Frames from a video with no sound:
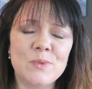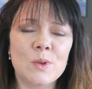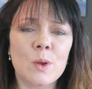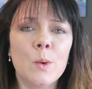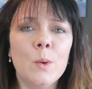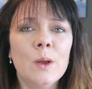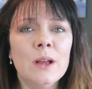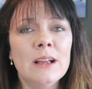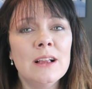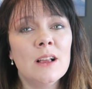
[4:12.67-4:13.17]

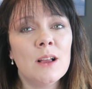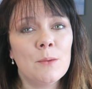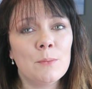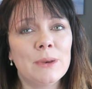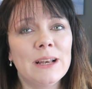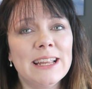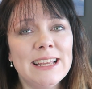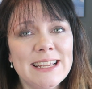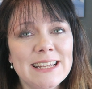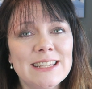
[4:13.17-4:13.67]
So
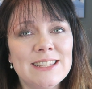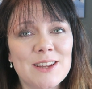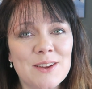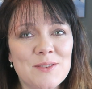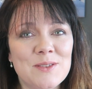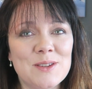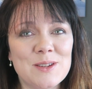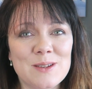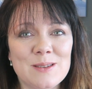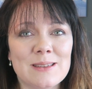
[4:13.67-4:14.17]
please
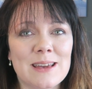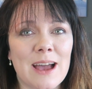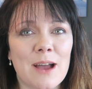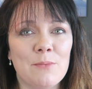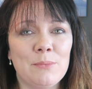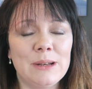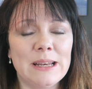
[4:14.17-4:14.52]
don't do that.